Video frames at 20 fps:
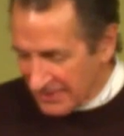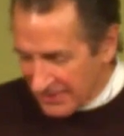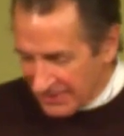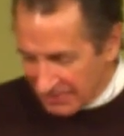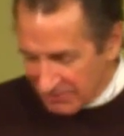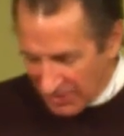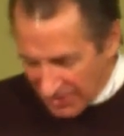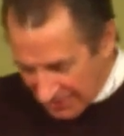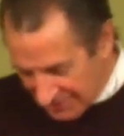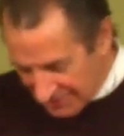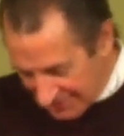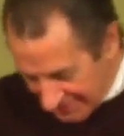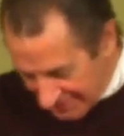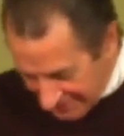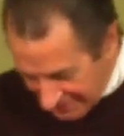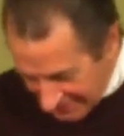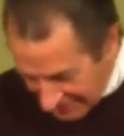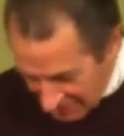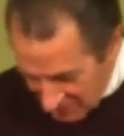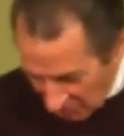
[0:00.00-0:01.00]
But
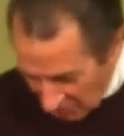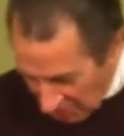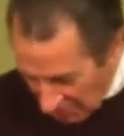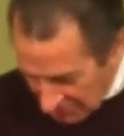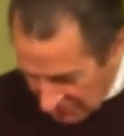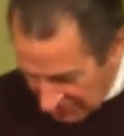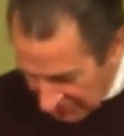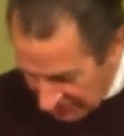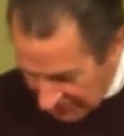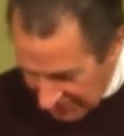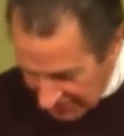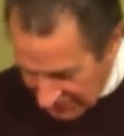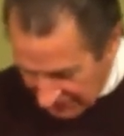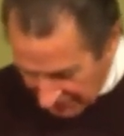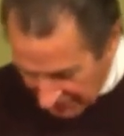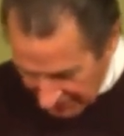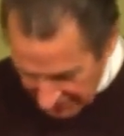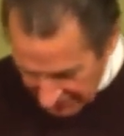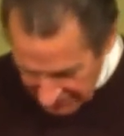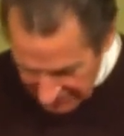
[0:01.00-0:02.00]
let's walk through his
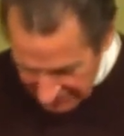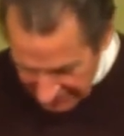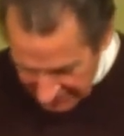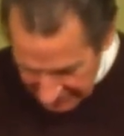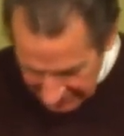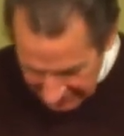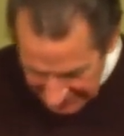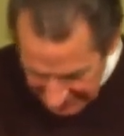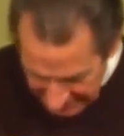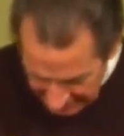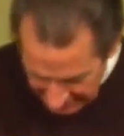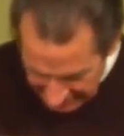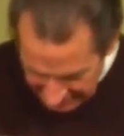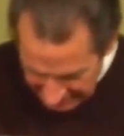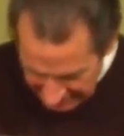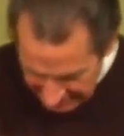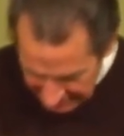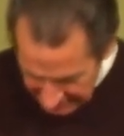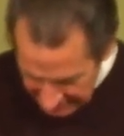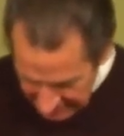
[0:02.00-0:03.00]
verse.
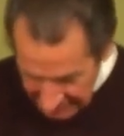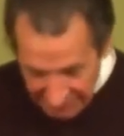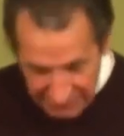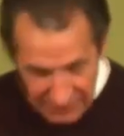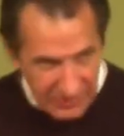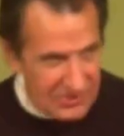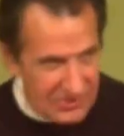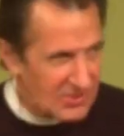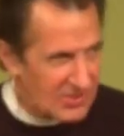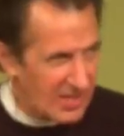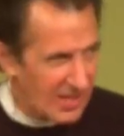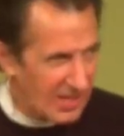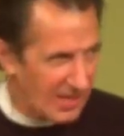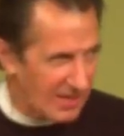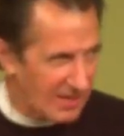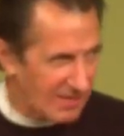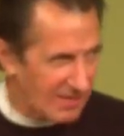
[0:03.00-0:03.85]
Again, verse 10.